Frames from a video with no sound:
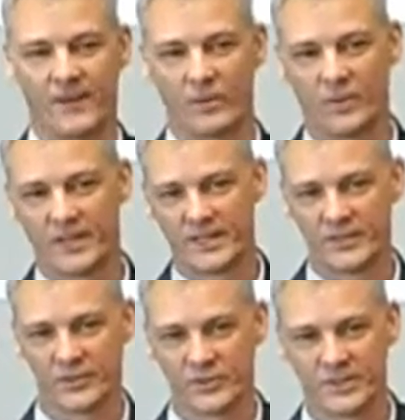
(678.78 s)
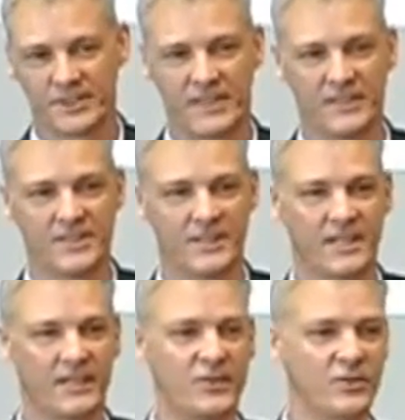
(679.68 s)
what kind of tools and techniques can
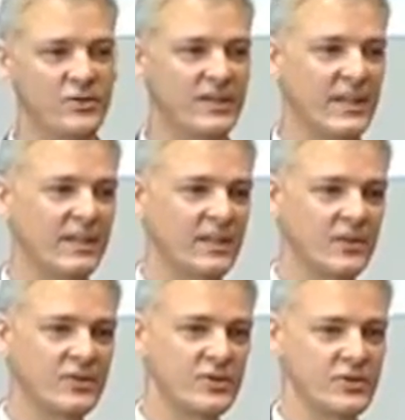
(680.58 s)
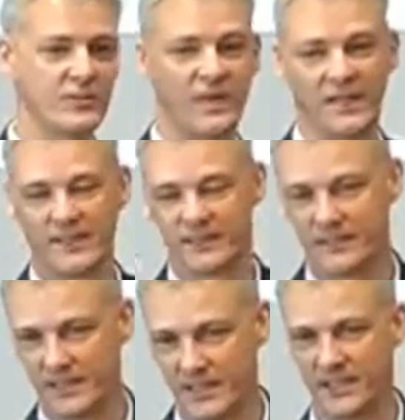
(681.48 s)
I use to get closer to my
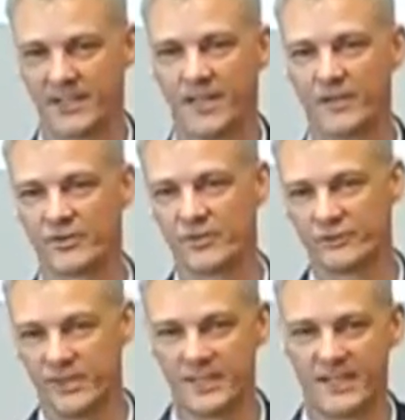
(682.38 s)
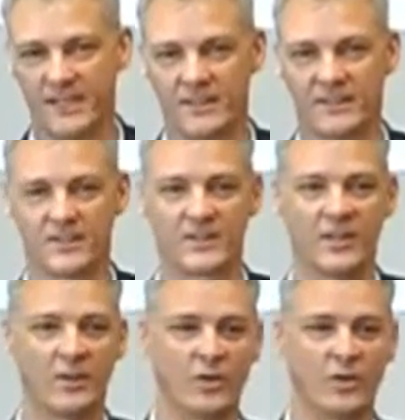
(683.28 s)
key accounts, the retailers,